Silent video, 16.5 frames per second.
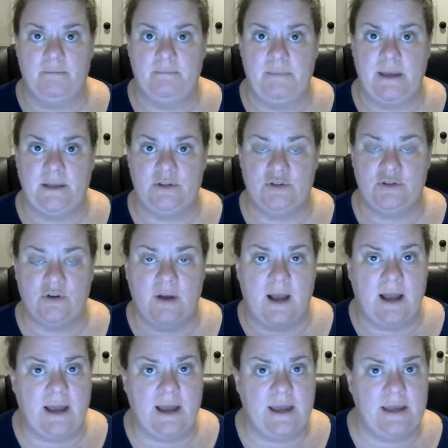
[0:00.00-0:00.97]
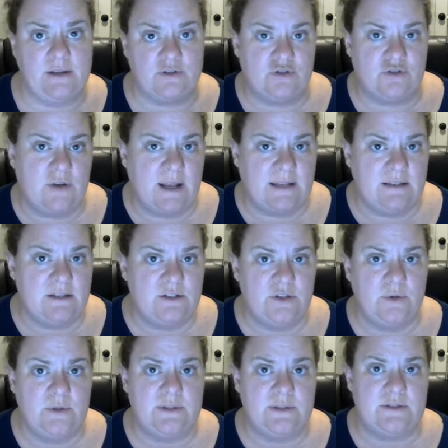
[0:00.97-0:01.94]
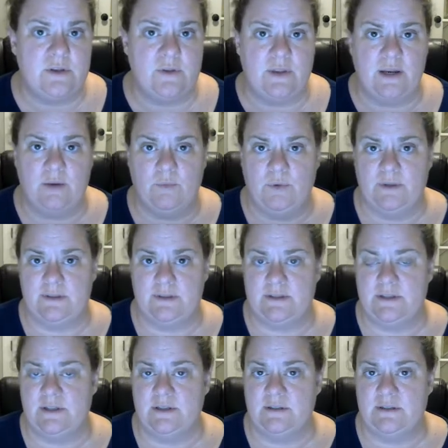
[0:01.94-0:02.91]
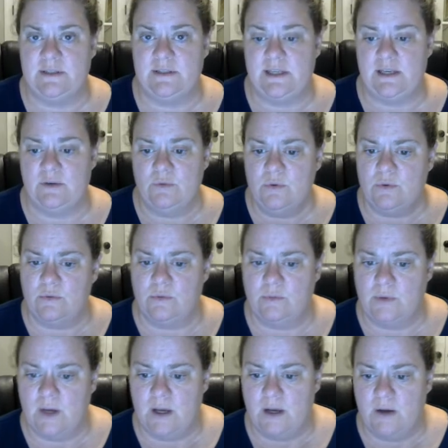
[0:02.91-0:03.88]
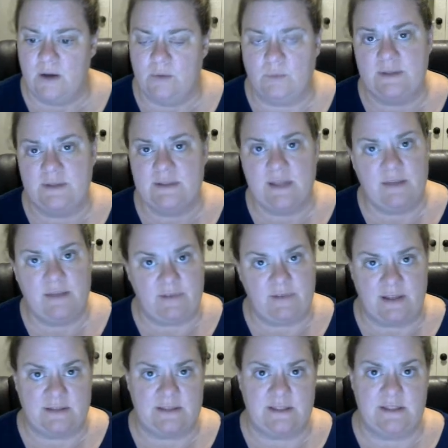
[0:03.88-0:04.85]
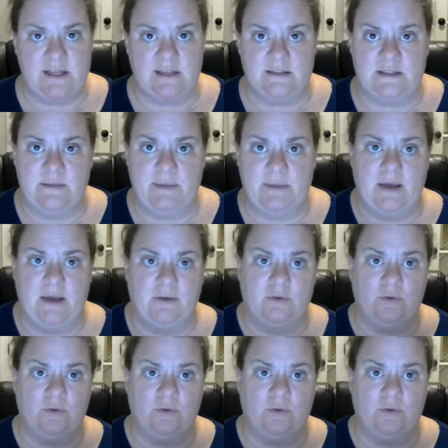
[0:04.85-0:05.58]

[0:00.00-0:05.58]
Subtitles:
makes your eye attracted to it so that it wants to see, ooh, what's that fancy text about?